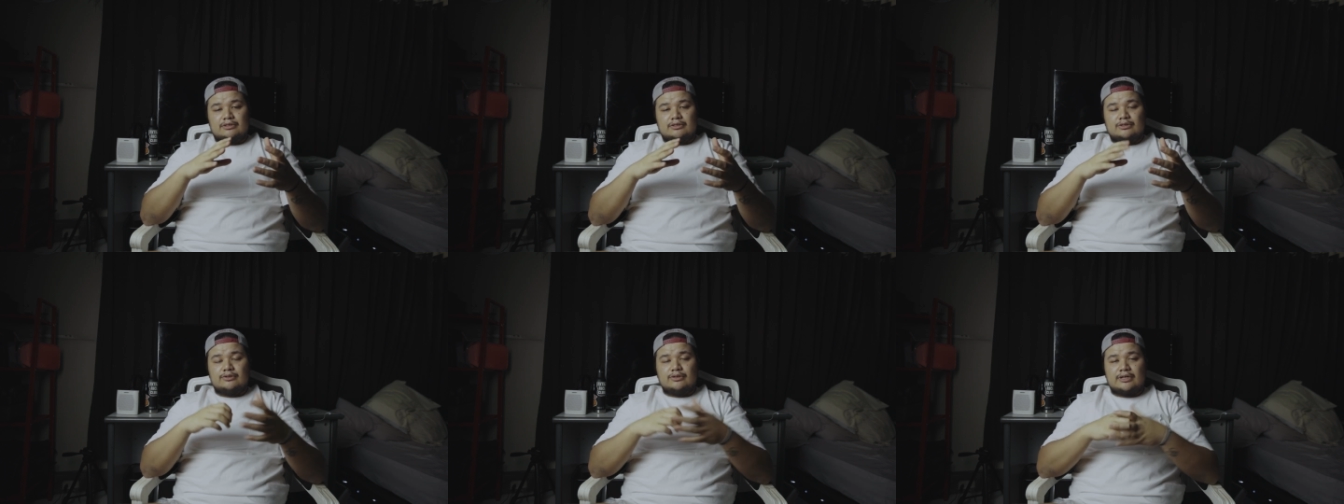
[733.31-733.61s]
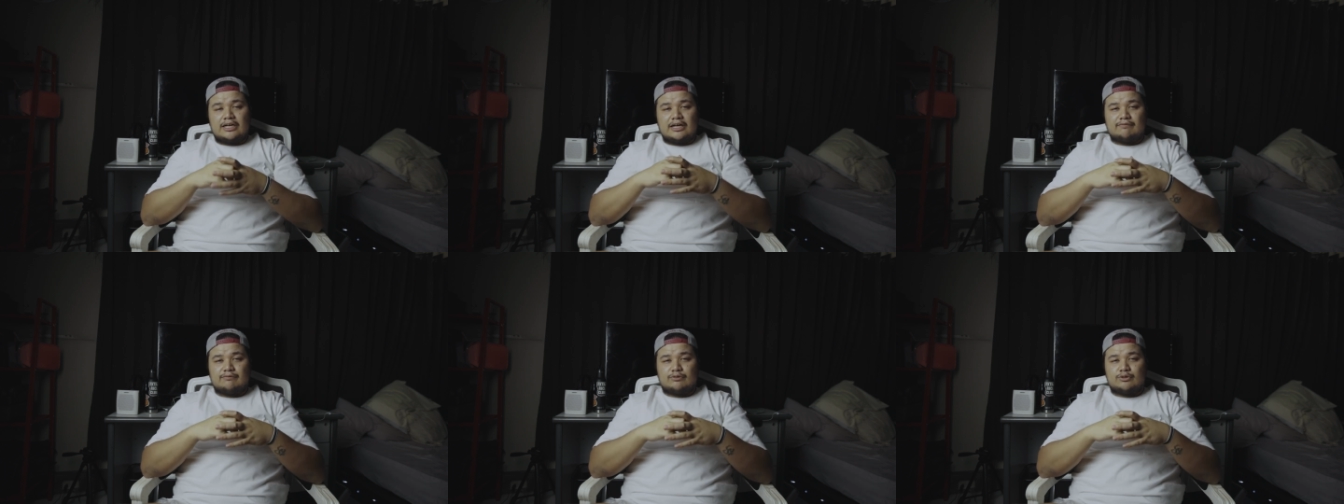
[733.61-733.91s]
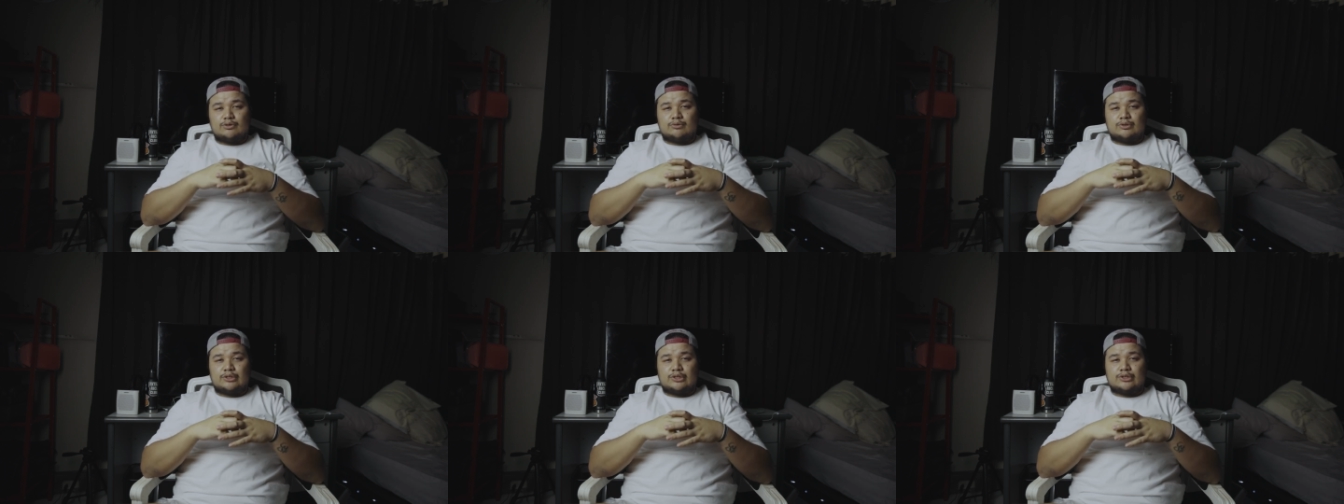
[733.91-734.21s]
you have
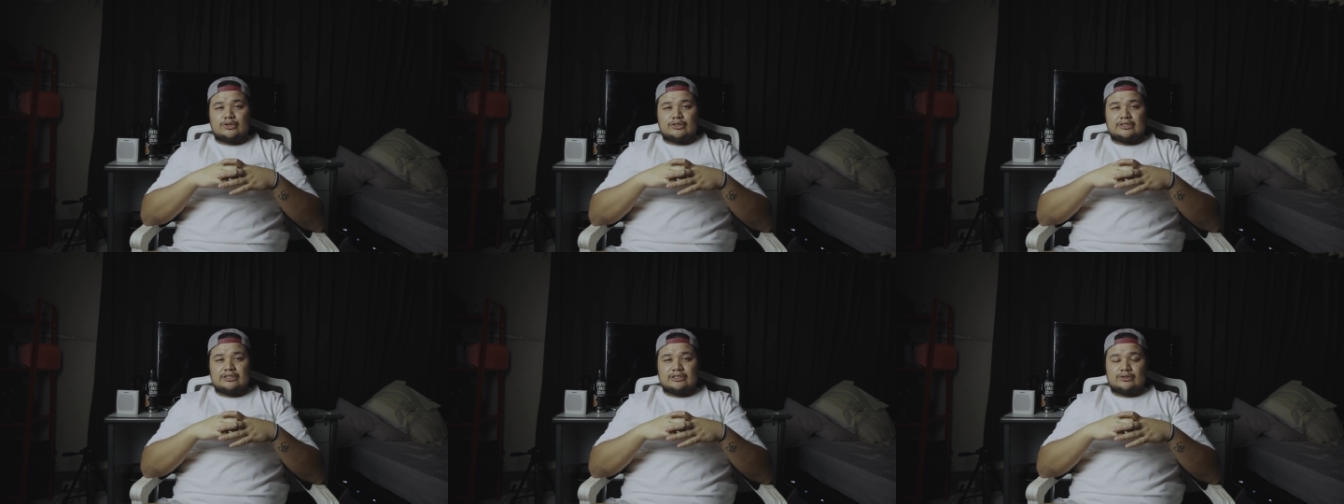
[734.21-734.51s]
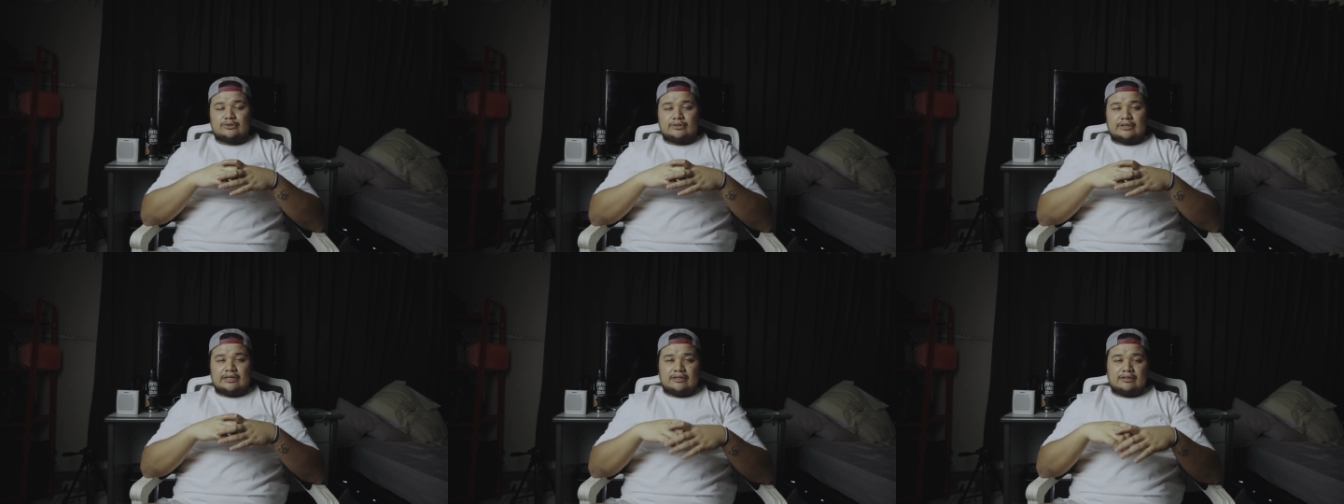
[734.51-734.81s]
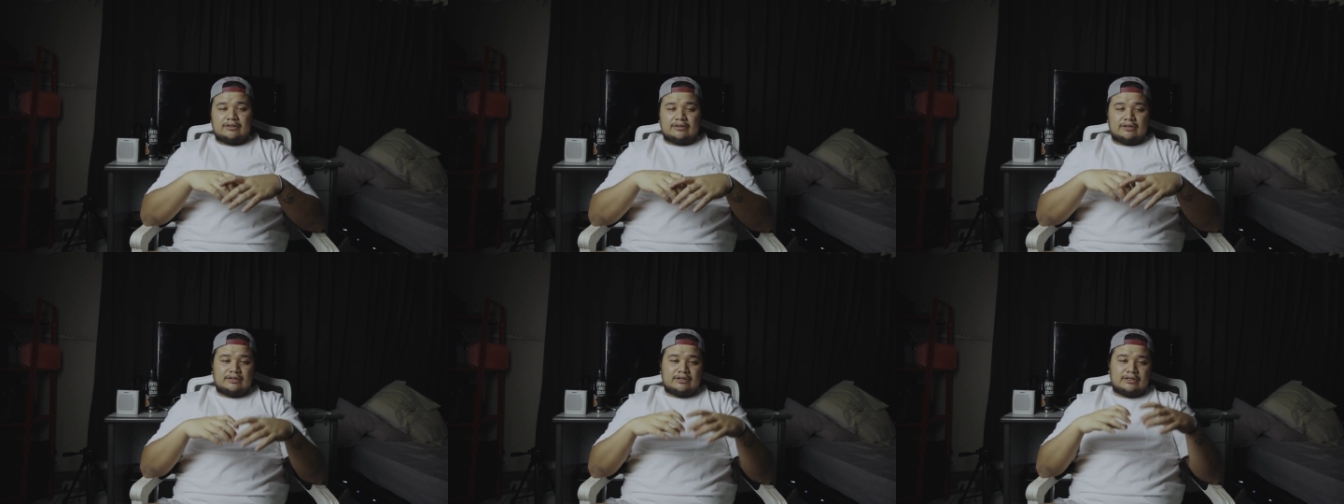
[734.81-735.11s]
to work on it
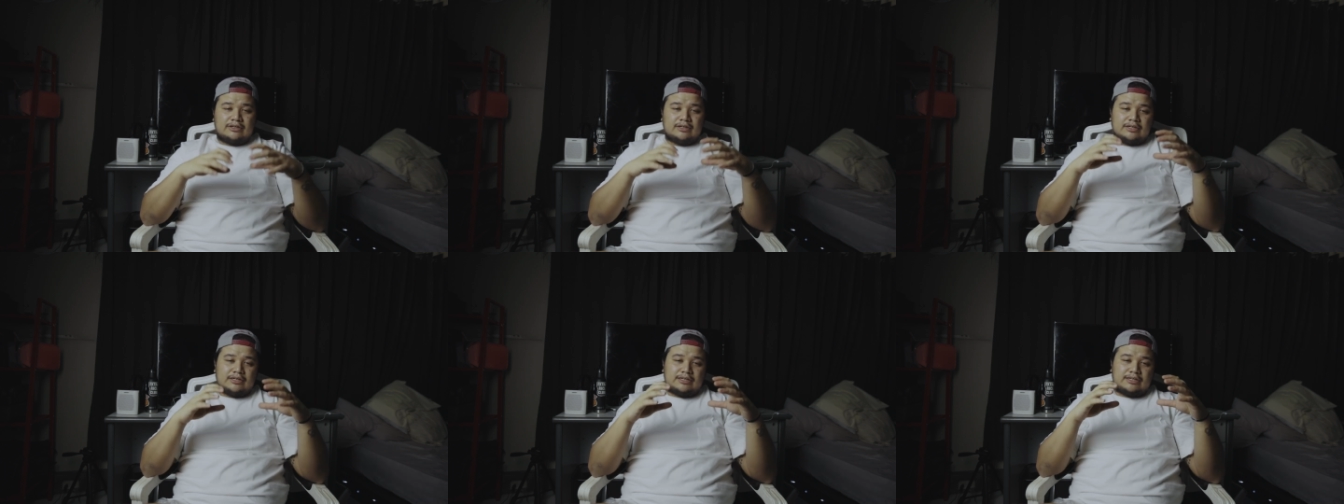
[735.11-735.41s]
together